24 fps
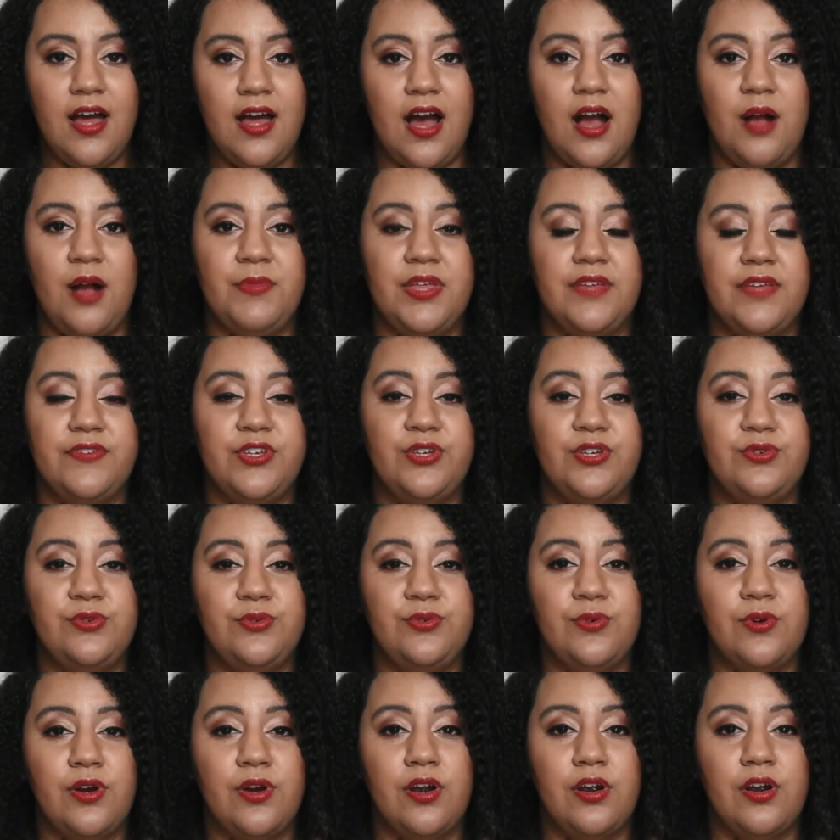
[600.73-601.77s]
If
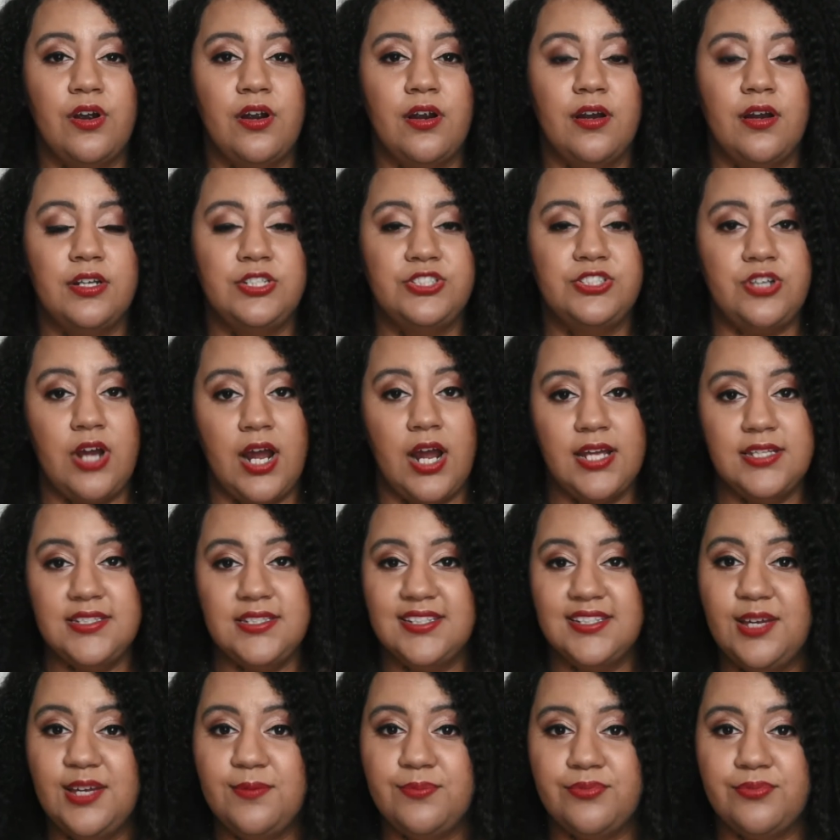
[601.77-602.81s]
you are trying
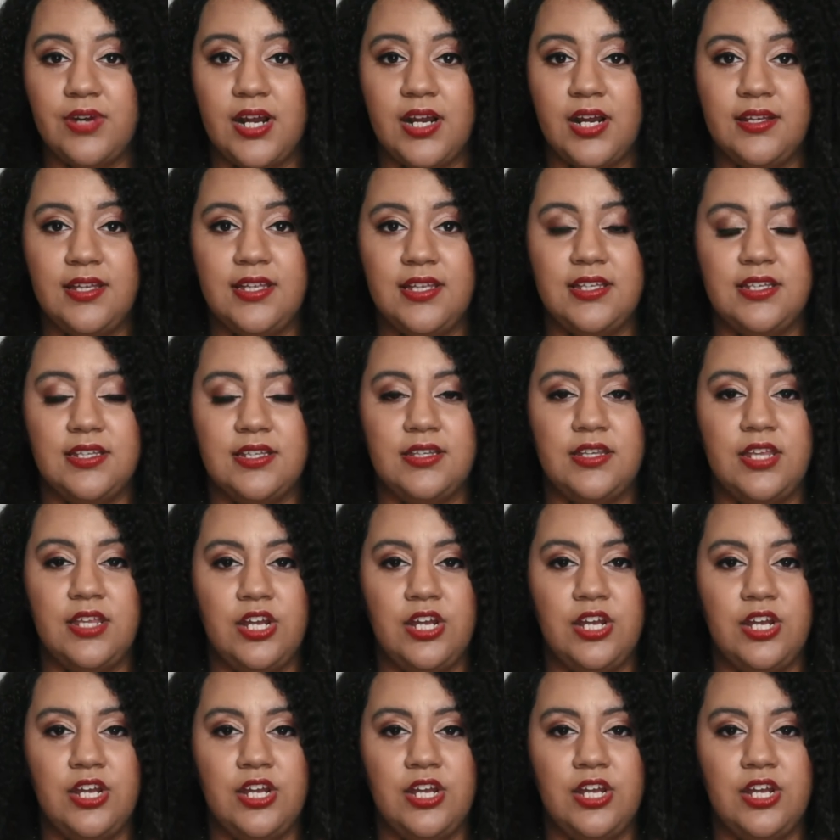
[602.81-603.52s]
to pregnant,